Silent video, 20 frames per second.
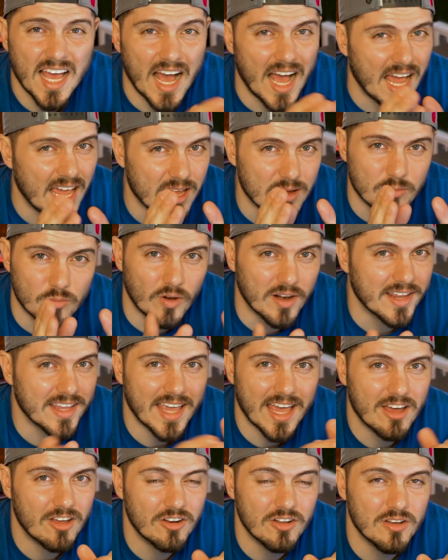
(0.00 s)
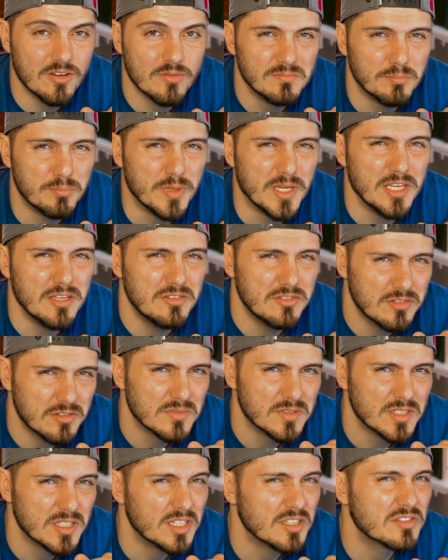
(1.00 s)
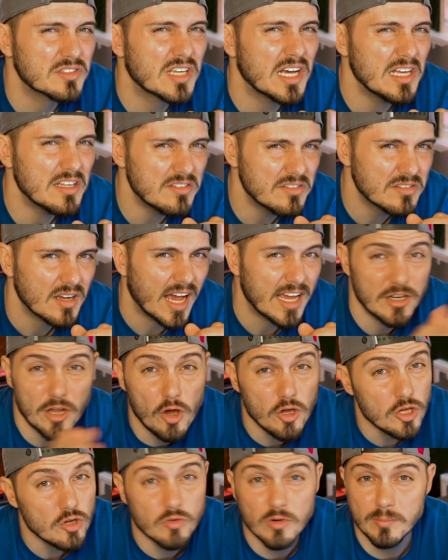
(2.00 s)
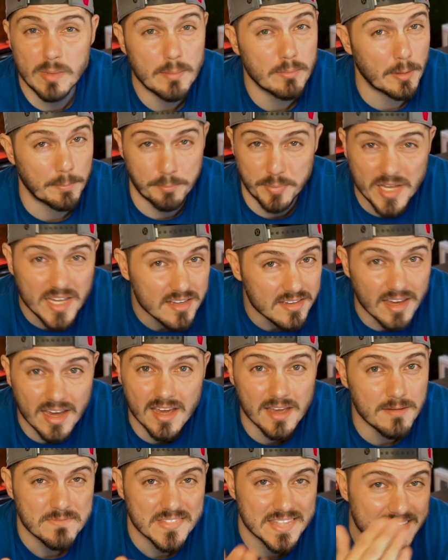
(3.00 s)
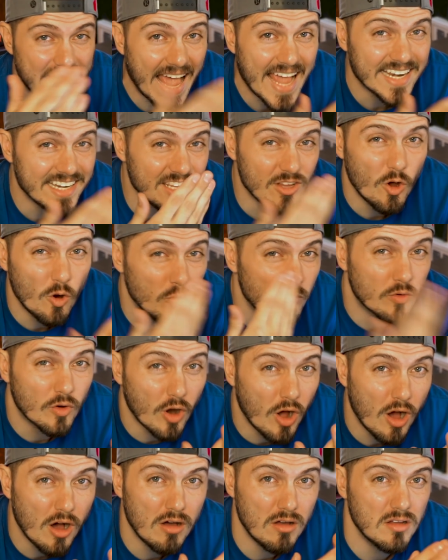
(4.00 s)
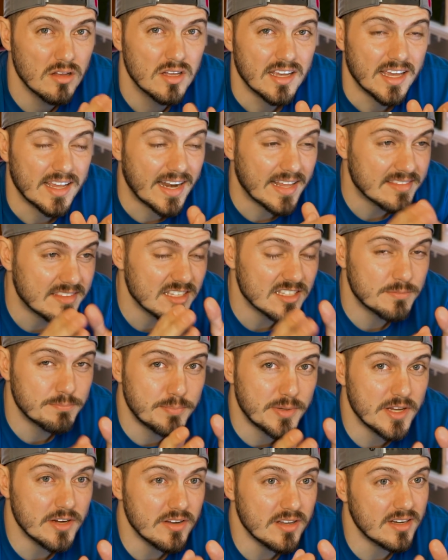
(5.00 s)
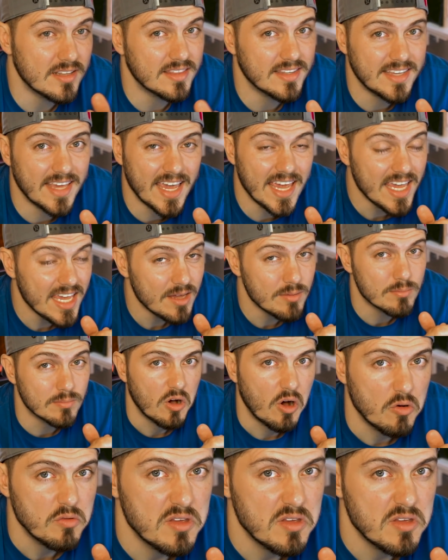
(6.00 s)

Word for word: I am running out of Beast to discuss. I know you remember PK, 90 overall. And at this period of the game, oh